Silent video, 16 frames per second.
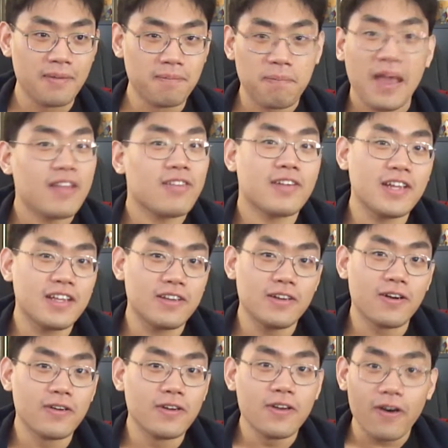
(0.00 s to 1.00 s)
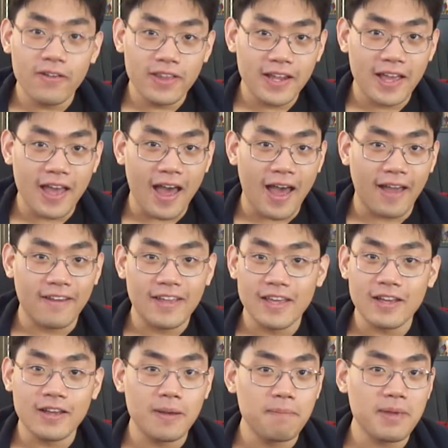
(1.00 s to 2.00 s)
Basically, you don't know the guy.
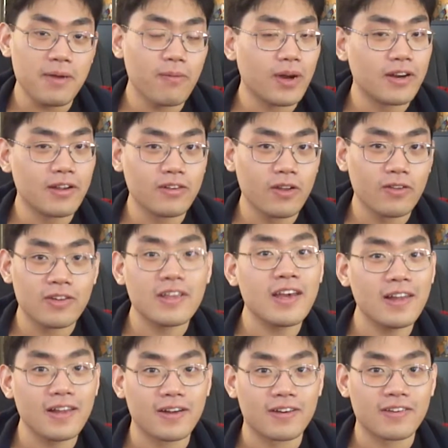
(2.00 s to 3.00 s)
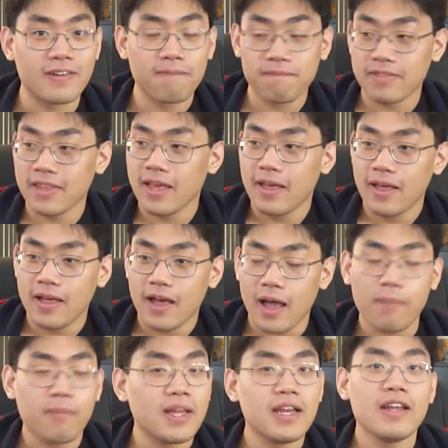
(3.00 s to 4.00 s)
He could be one of those killers.
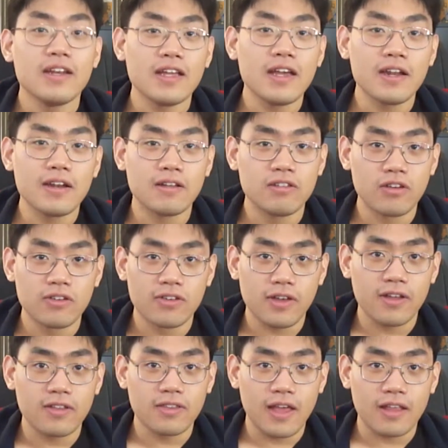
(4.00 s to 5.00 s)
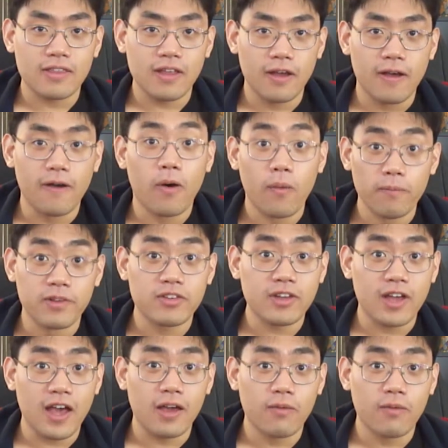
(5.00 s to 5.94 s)
I mean, in the end, it turns out that the homeless guy